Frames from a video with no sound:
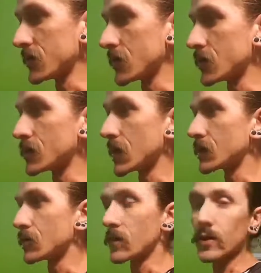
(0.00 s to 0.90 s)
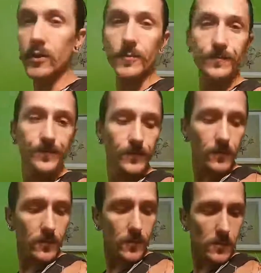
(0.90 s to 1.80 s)
you use that too much.
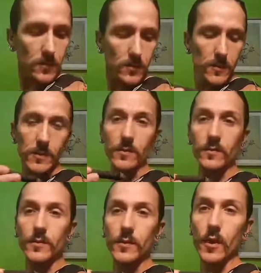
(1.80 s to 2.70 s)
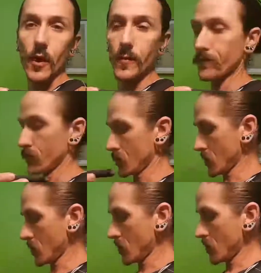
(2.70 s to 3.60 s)
So
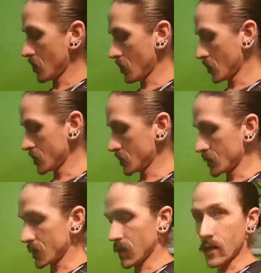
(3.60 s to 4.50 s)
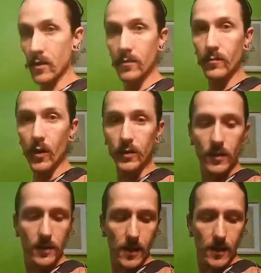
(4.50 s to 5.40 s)
what we do with the moxa
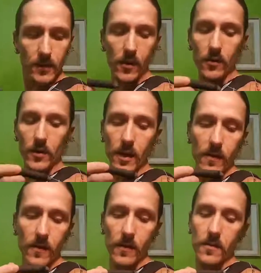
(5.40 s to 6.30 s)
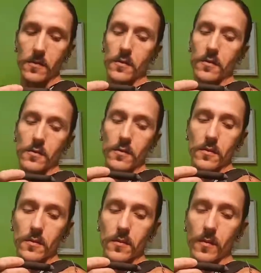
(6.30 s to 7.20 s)
stick is hold it near the
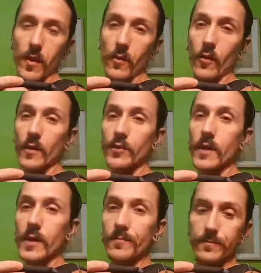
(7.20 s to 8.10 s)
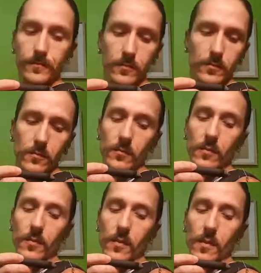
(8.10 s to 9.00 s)
part where we're treating
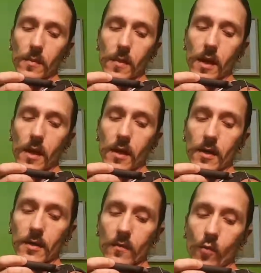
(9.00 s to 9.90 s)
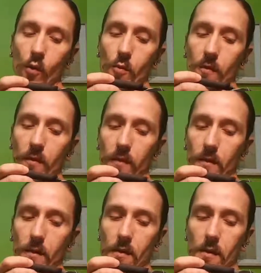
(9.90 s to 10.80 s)
and get some warmth.
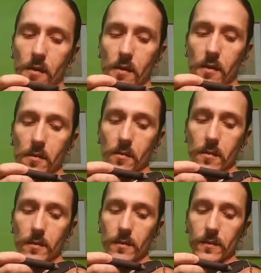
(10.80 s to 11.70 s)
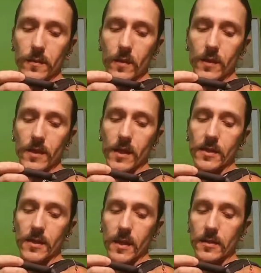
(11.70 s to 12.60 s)
You can see the
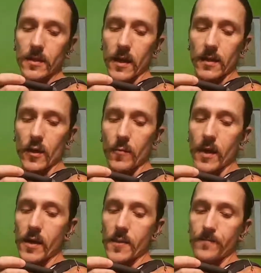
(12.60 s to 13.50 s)
skin starting to go pink.